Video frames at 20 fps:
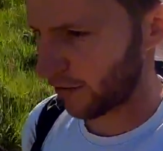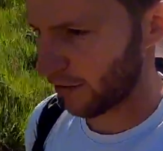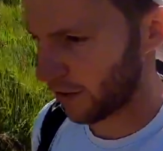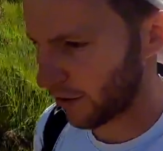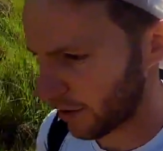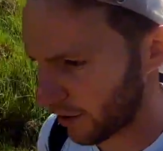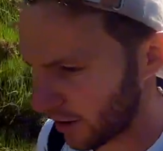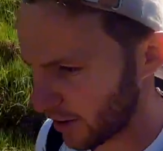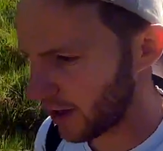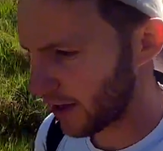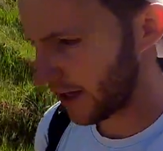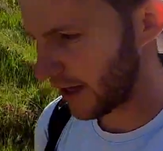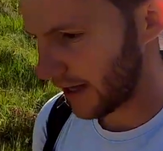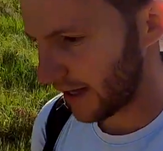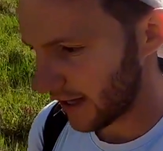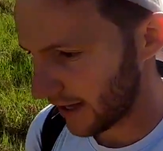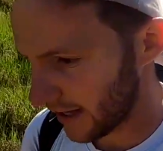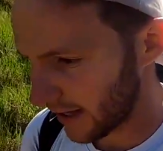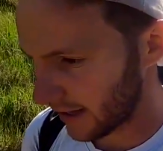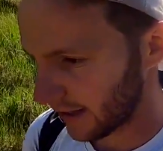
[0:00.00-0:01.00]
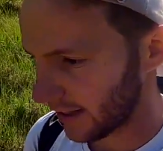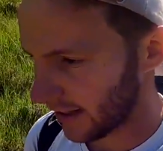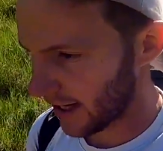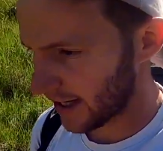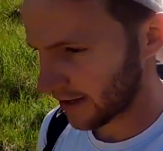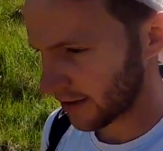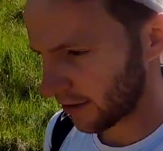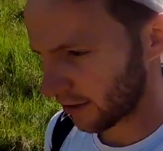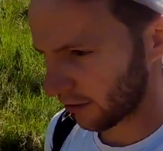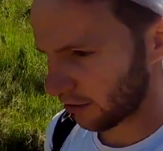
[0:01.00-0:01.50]
route
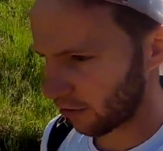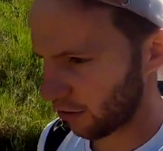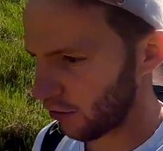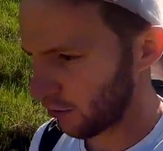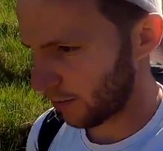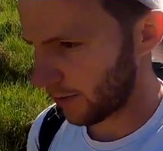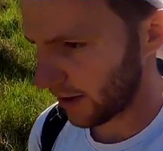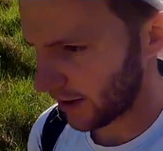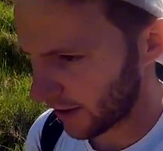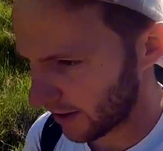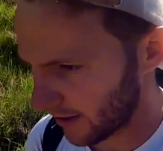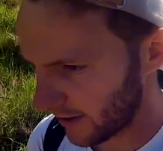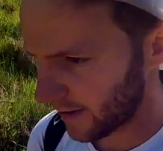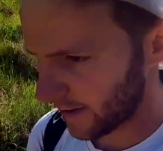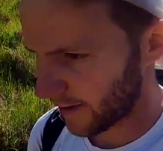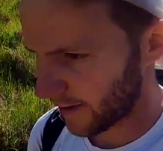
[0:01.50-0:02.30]
last October